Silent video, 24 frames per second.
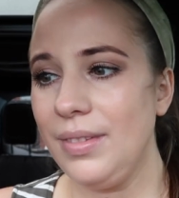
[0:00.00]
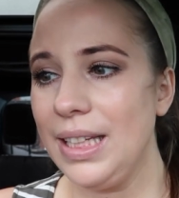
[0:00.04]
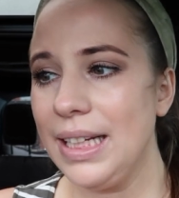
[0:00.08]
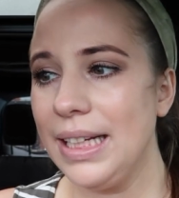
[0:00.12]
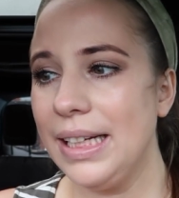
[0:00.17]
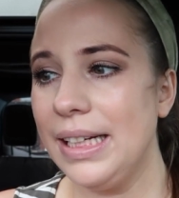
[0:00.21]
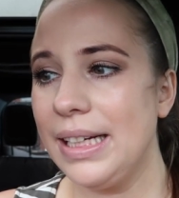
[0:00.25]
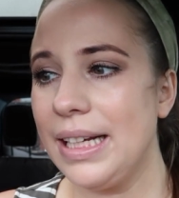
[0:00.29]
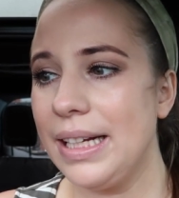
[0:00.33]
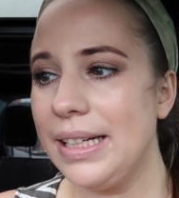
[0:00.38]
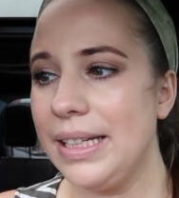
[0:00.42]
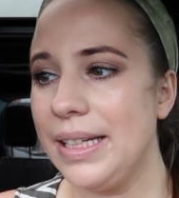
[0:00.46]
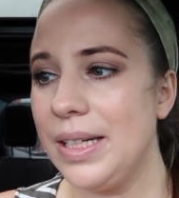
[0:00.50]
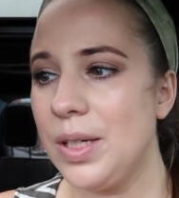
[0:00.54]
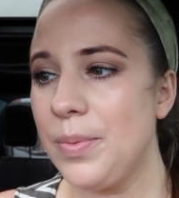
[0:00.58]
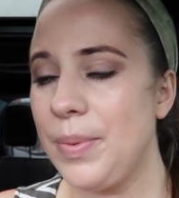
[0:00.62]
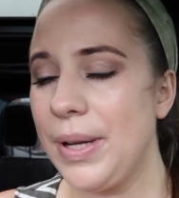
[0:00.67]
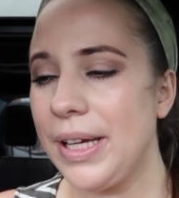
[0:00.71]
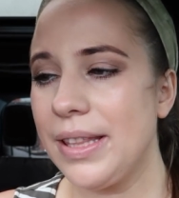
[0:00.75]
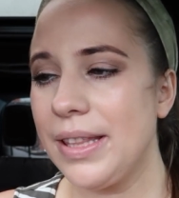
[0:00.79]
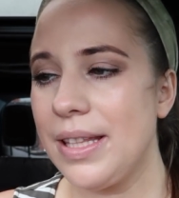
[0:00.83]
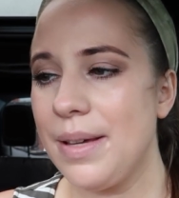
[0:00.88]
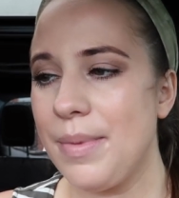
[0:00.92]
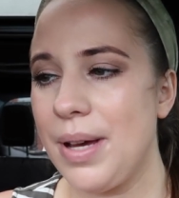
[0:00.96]
and I need to
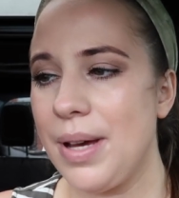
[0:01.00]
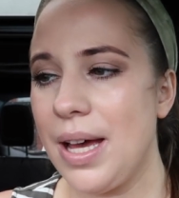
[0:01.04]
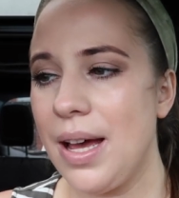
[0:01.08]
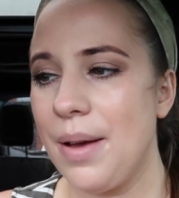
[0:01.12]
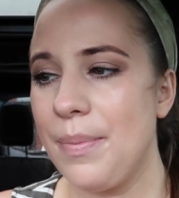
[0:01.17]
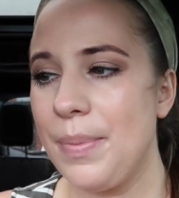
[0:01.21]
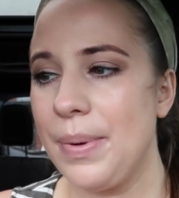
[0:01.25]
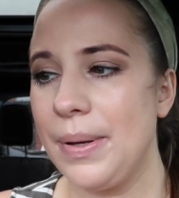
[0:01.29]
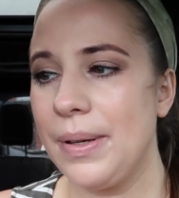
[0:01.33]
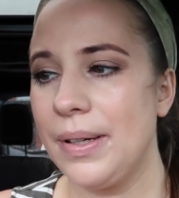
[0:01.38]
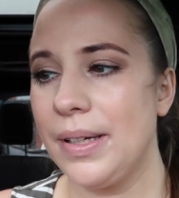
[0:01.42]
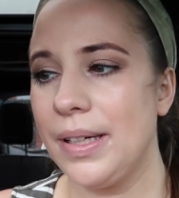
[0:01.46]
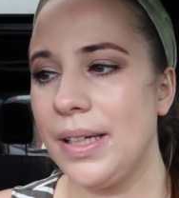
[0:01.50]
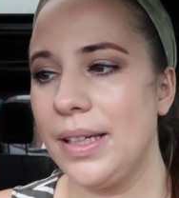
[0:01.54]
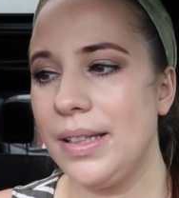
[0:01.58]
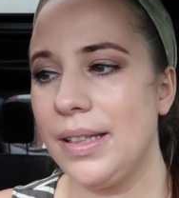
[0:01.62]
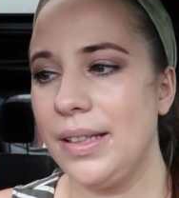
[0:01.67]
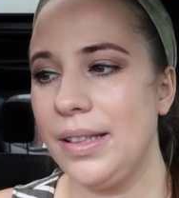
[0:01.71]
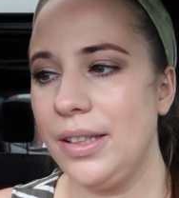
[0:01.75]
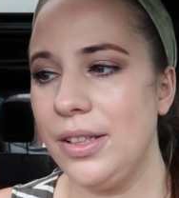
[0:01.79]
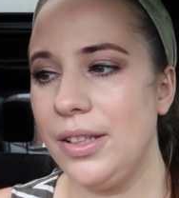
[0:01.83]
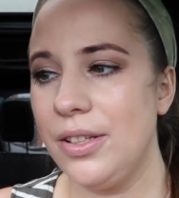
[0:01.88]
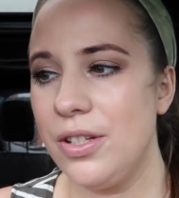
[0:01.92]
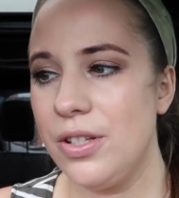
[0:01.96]
pick them up
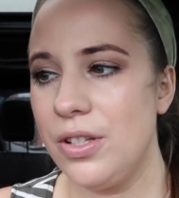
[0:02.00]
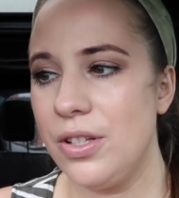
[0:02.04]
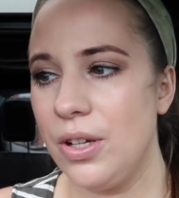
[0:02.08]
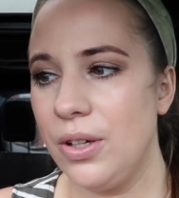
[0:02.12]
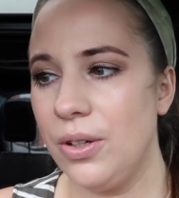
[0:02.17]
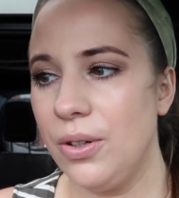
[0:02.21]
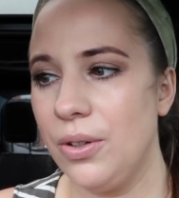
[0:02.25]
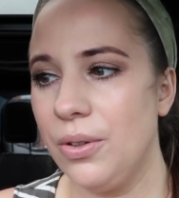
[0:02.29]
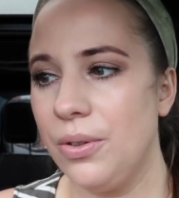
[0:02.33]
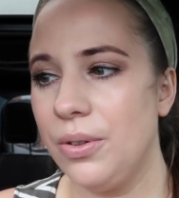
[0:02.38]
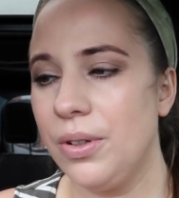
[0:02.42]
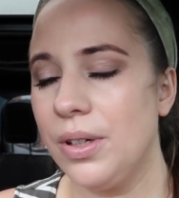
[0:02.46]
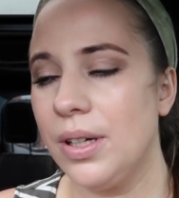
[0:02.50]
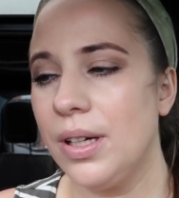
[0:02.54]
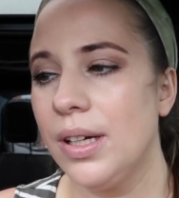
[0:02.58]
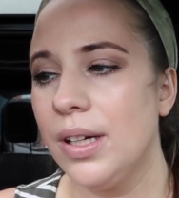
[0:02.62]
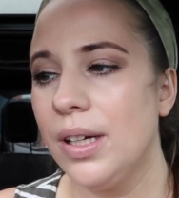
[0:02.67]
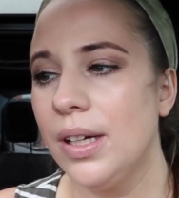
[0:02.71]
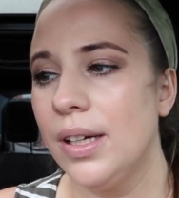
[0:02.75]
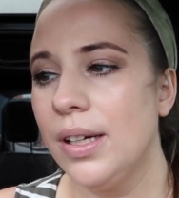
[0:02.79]
soon.